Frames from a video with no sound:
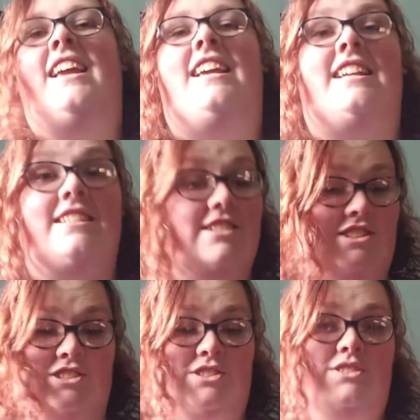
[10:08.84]
it's
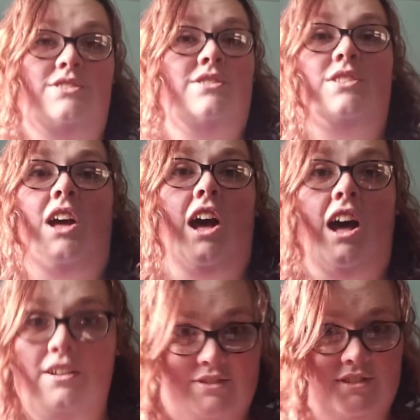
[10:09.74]
just
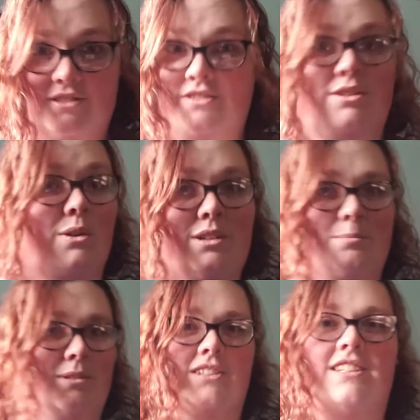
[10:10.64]
awful,
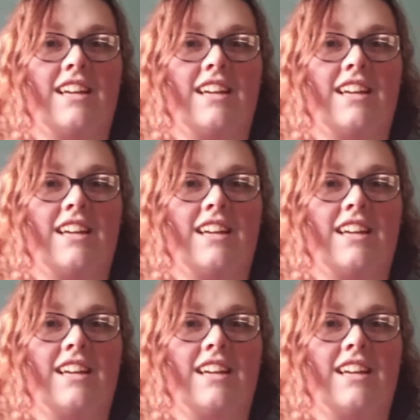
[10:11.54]
horrible.